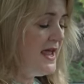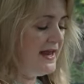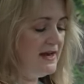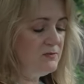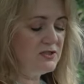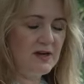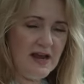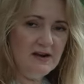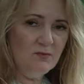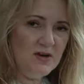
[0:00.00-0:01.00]
and I was
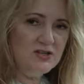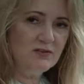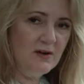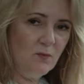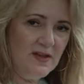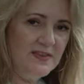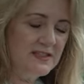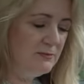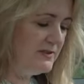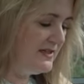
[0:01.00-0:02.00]
kind of wondering what
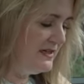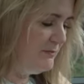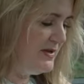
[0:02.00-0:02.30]
this was going to